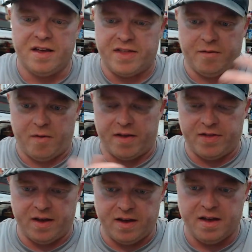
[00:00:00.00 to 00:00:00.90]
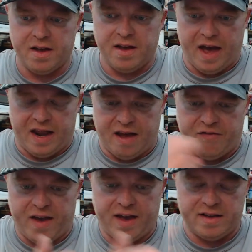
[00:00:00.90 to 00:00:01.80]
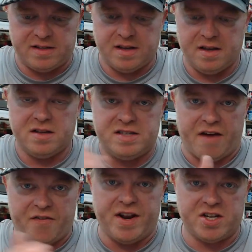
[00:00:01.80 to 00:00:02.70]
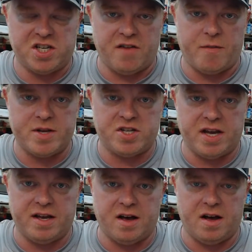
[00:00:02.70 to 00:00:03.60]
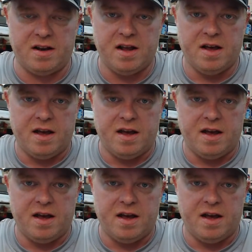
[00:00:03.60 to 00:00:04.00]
They read the NFA's definition of a machine gun,